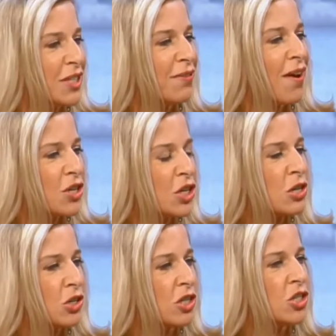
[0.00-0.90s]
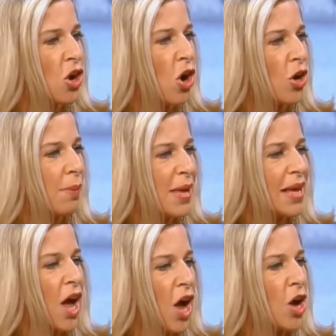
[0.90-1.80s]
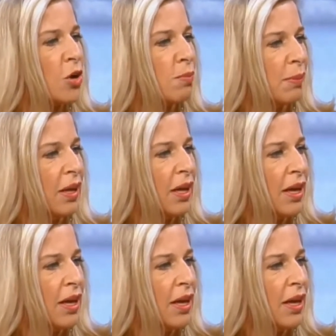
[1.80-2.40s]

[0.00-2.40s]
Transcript: Are at the heart of all that